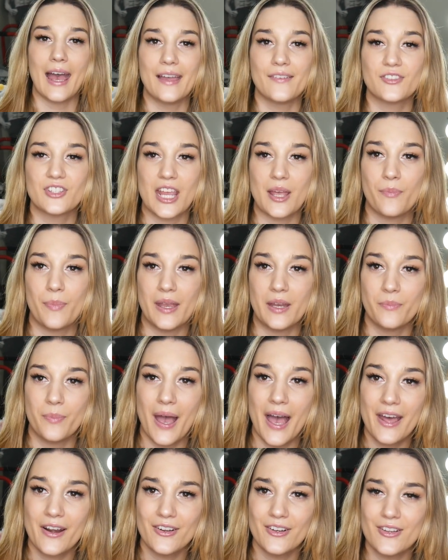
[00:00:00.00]
I have Champagne
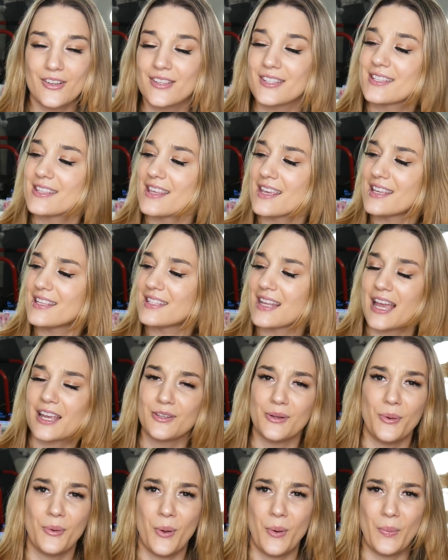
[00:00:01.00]
Petals. This, I
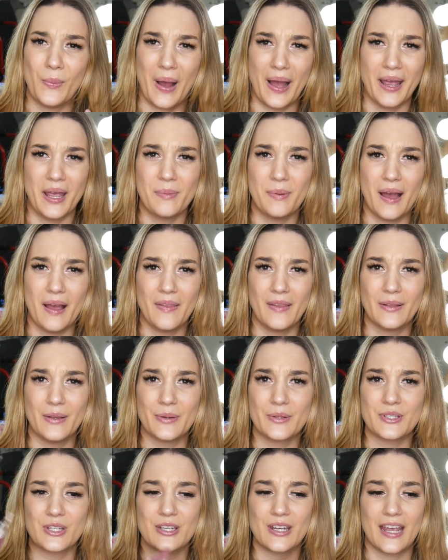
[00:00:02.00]
don't know why I bought in the
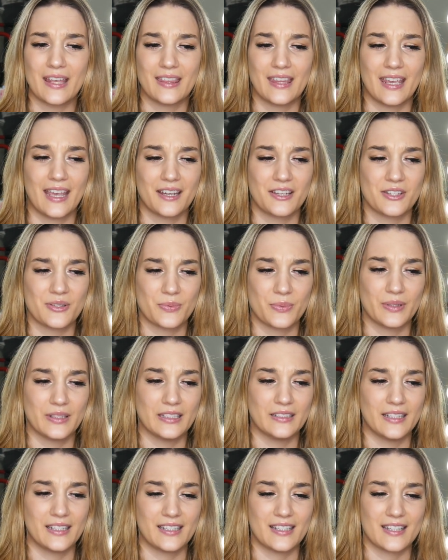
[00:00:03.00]
lotion. I think I just
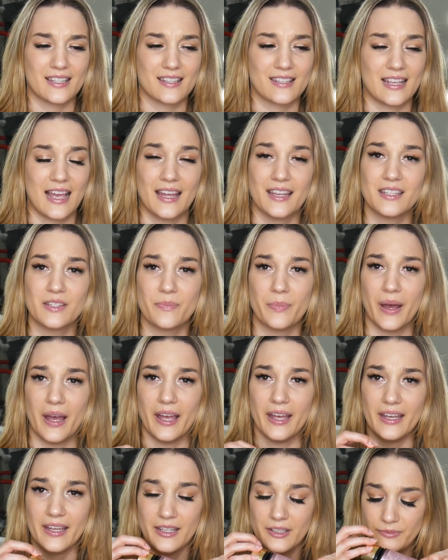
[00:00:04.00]
really liked the scent,
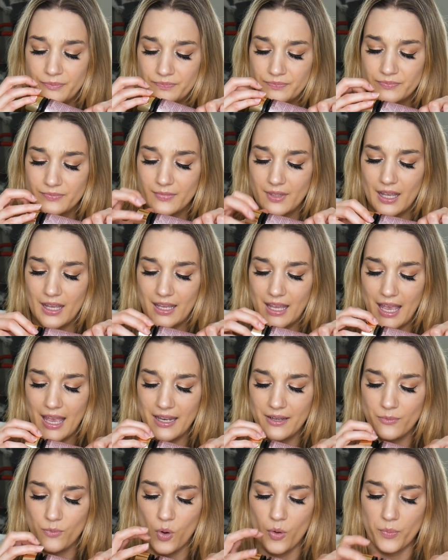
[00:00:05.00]
but
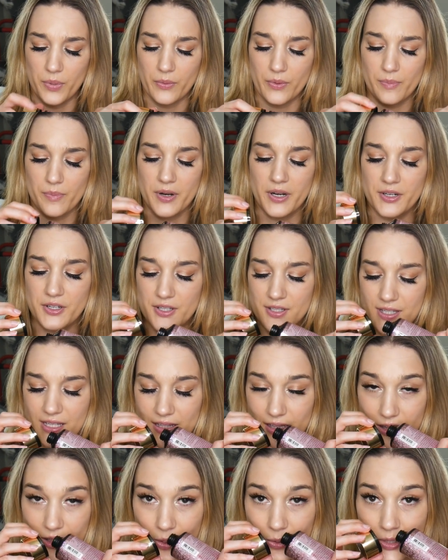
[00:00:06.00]
again, won't be
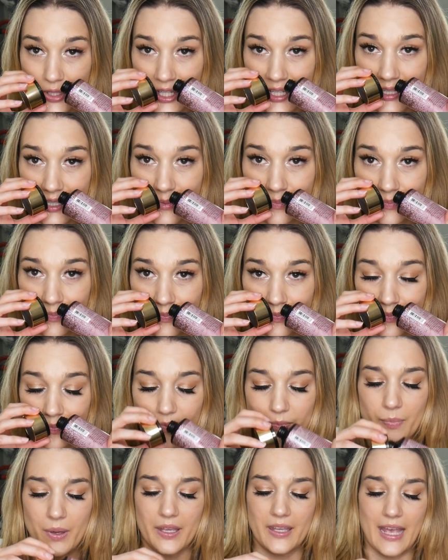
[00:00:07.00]
repurchasing the lotions.
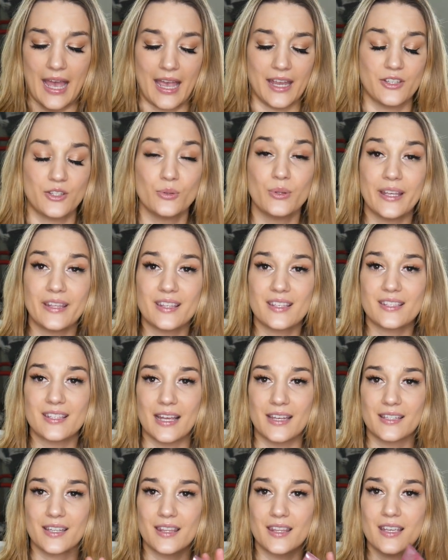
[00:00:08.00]
But yeah, I do like the
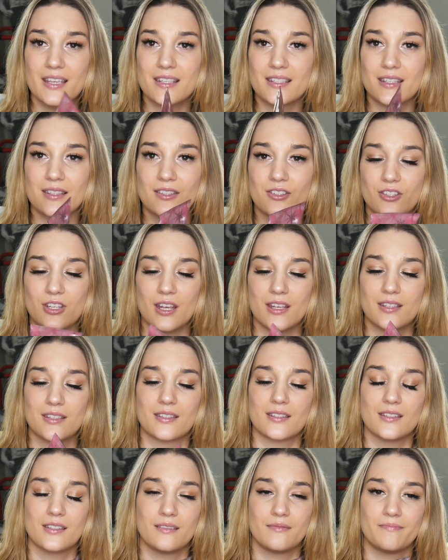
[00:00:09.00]
scent of this. It's
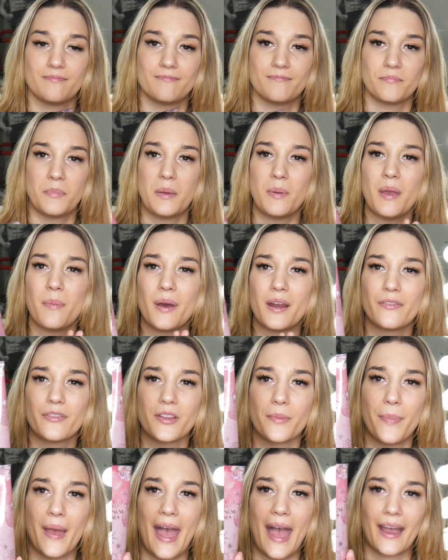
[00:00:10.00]
just, maybe I bought it
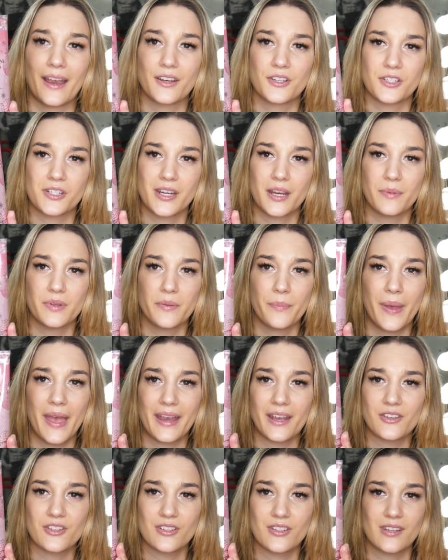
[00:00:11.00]
for the packaging. I mean, the
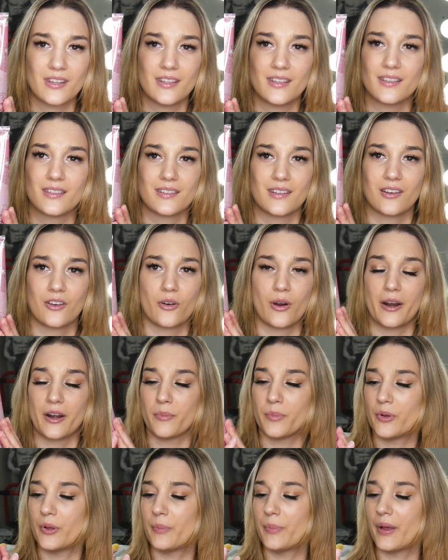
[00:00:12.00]
packaging is
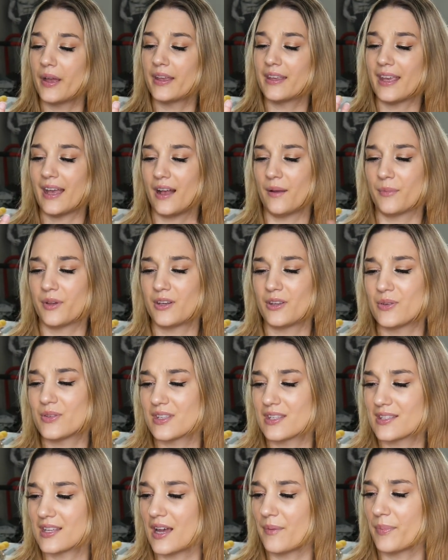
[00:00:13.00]
incredible. But yeah, I'm gonna use
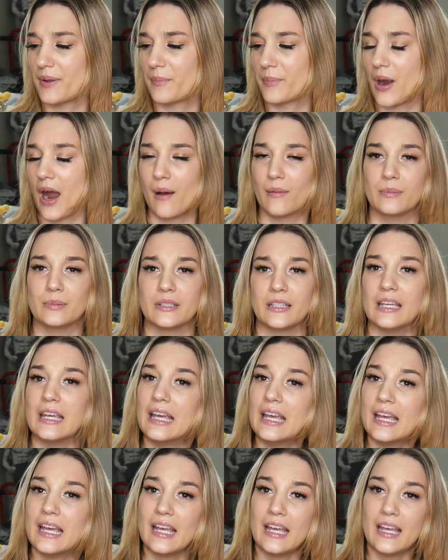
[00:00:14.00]
this up and probably,